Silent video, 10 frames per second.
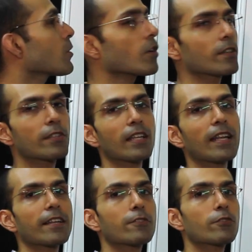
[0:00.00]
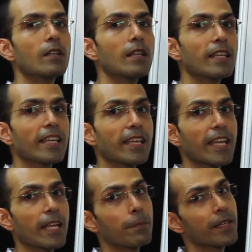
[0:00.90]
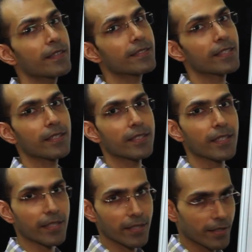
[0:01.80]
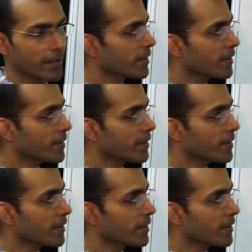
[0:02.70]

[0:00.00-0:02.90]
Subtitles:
quadrilateral ABCD